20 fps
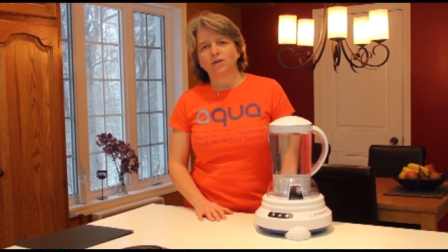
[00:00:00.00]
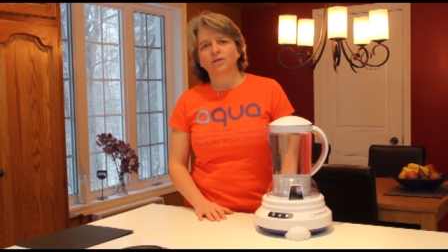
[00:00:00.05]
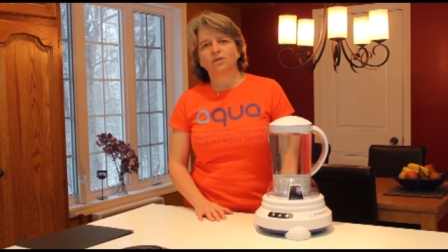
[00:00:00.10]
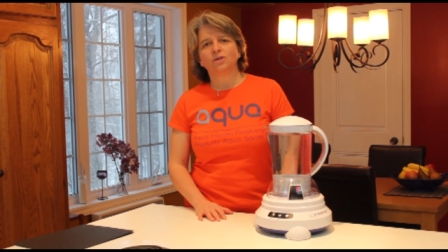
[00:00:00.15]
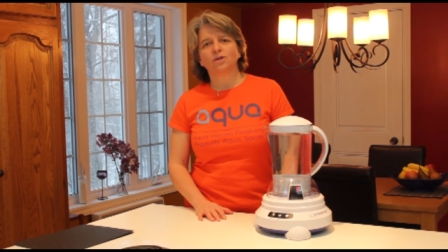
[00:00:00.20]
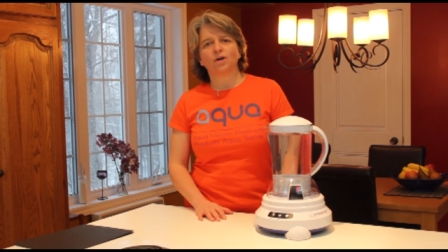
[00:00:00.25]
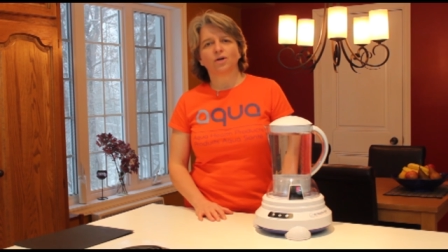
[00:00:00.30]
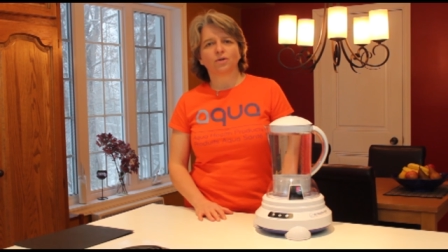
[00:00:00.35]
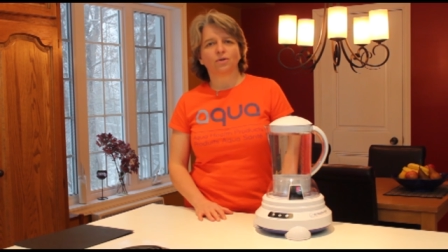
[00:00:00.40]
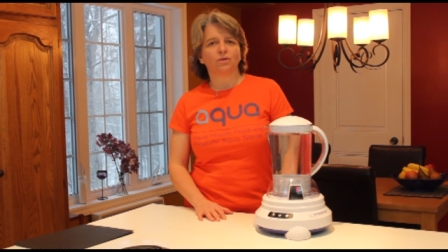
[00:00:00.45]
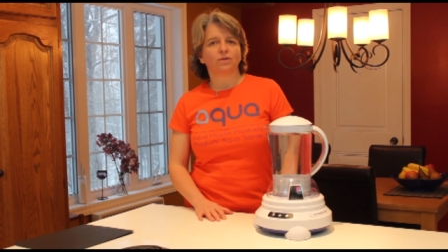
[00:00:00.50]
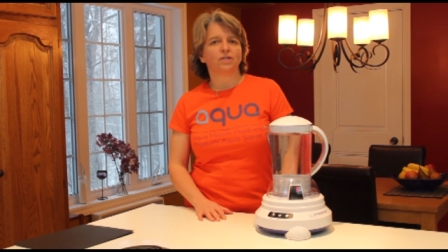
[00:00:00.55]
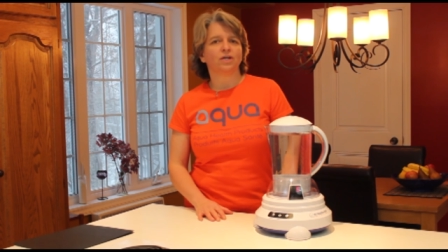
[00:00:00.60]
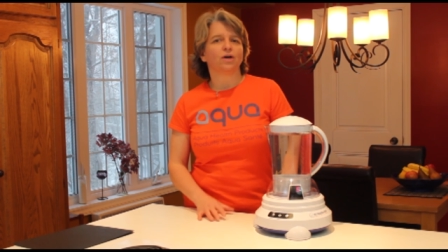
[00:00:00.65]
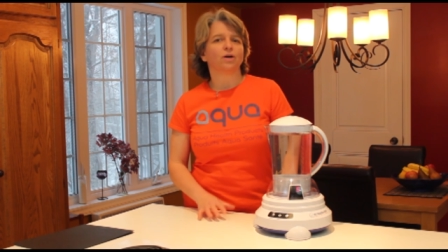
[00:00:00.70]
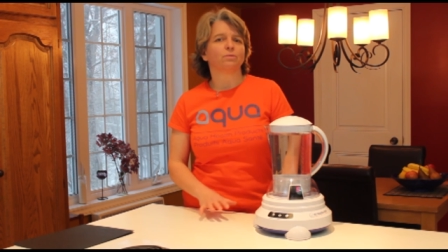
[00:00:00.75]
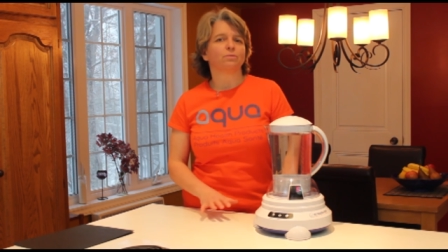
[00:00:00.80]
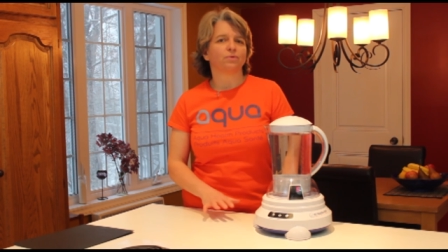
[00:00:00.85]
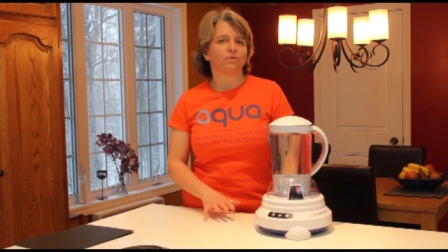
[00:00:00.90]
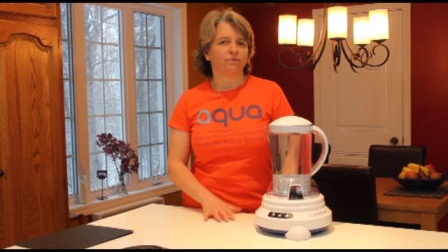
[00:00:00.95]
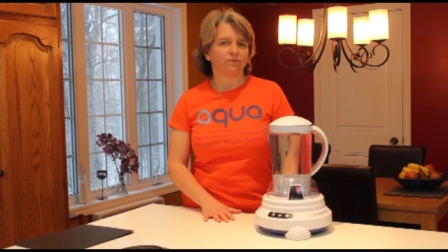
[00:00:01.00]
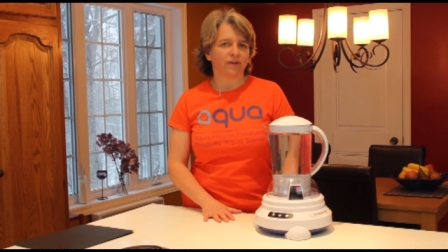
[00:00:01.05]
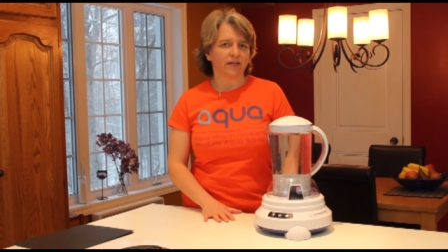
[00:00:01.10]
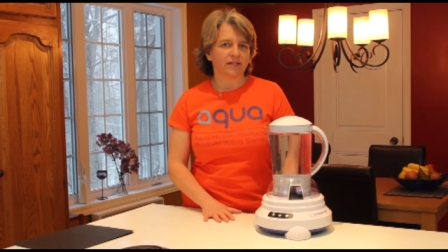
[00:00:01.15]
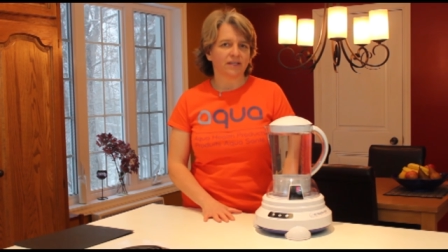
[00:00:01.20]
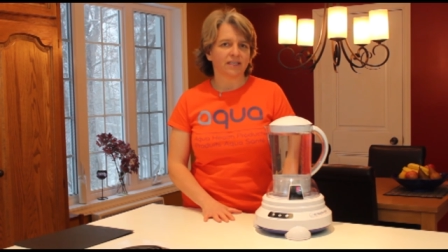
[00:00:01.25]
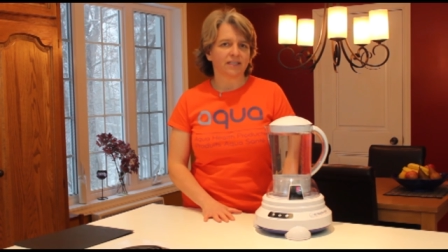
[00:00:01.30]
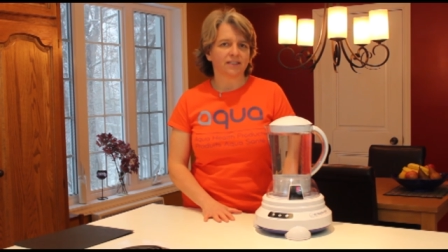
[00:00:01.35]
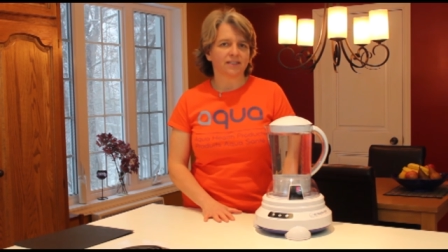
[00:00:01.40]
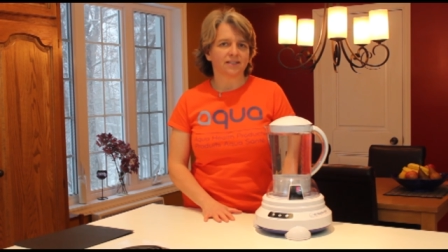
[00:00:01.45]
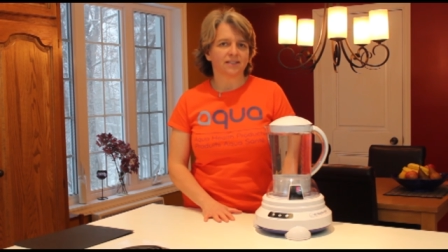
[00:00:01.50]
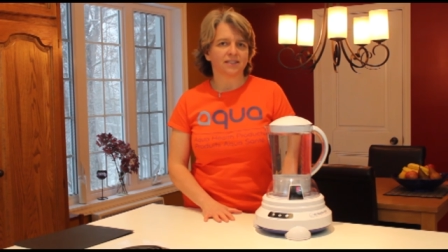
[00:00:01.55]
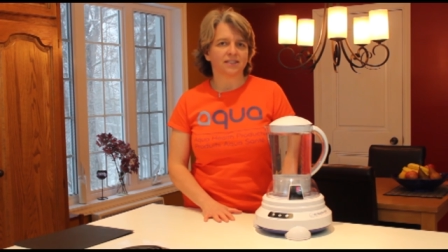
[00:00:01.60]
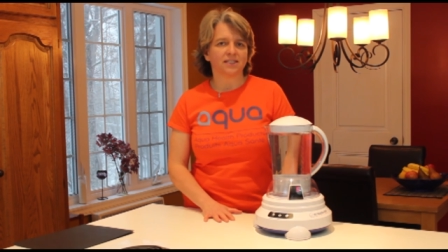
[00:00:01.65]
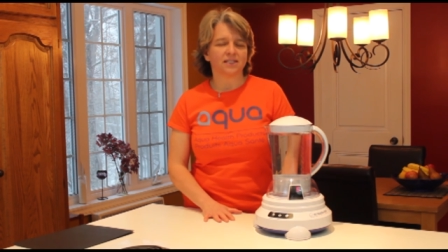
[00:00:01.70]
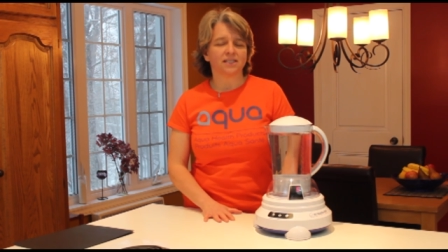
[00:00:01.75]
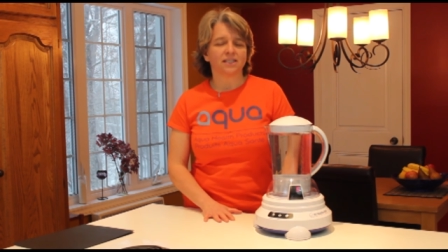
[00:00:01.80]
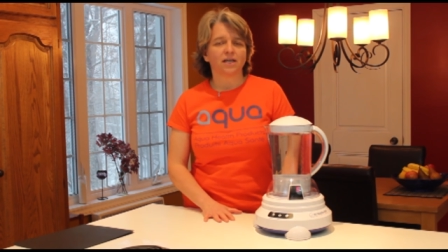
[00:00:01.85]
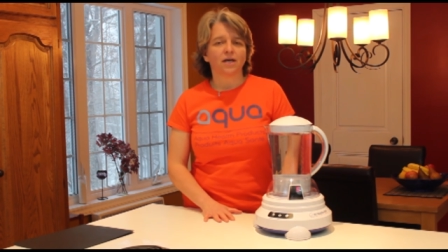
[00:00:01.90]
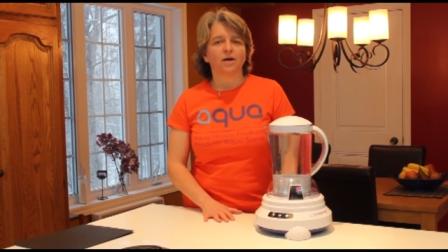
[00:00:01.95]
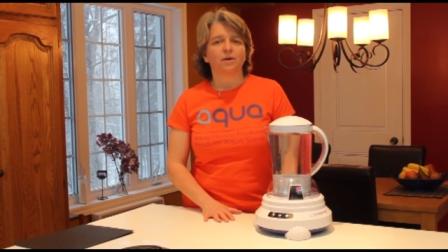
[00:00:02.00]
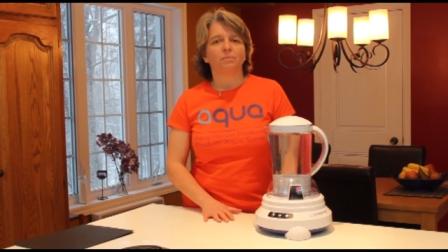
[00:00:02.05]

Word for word: not only on preventing disease,